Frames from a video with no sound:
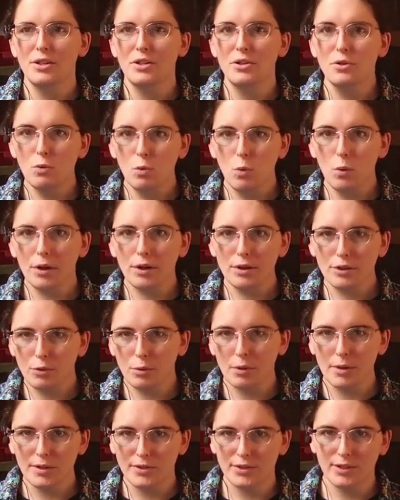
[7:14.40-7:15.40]
to work
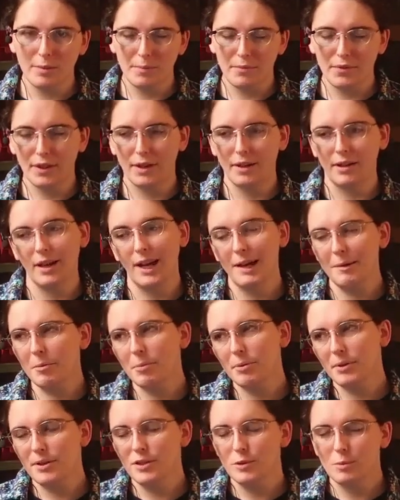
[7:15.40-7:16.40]
towards something. I'm a
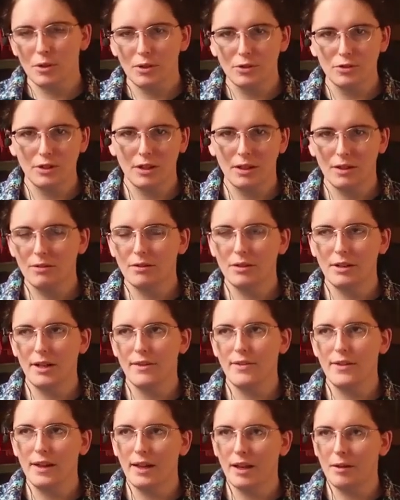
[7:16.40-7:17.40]
pretty small channel, and I
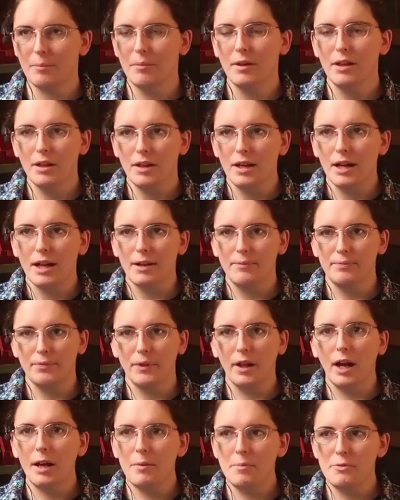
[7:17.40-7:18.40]
think
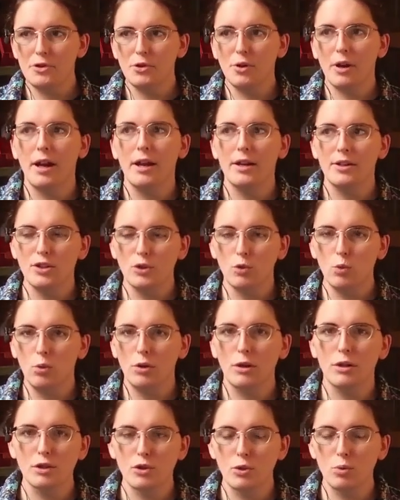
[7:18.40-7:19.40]
I'm trying to
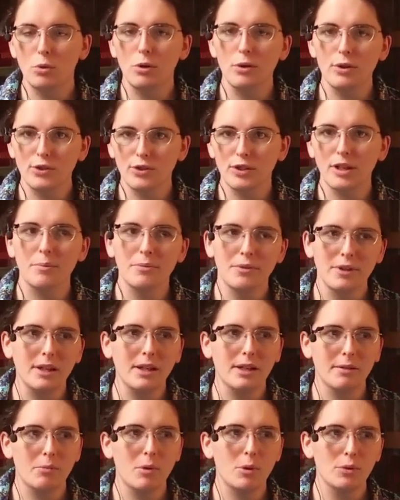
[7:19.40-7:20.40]
work towards
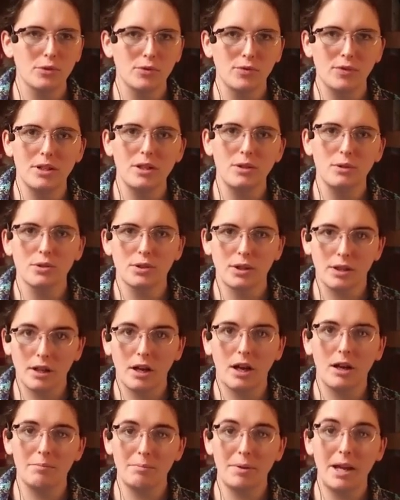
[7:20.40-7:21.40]
something, and most videos are
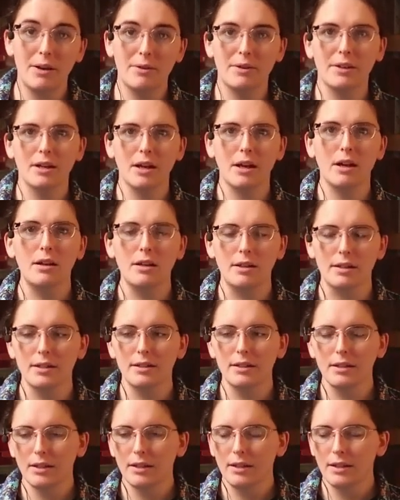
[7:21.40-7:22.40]
compounding
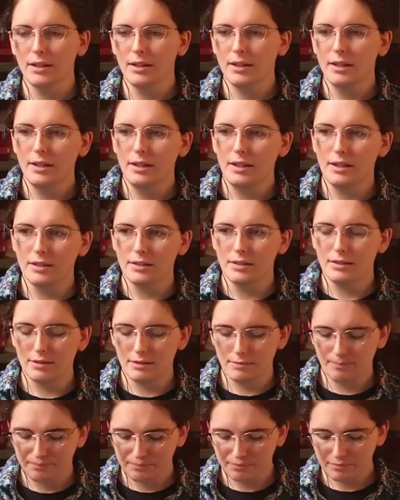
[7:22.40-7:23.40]
on,
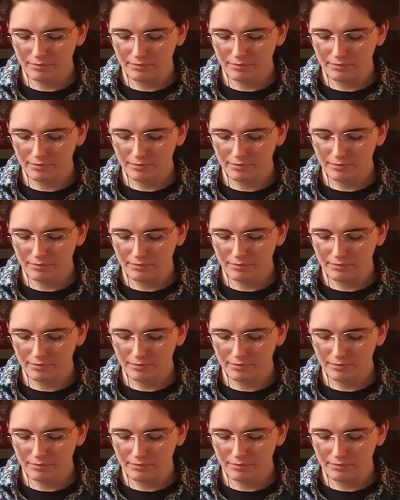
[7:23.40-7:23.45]
and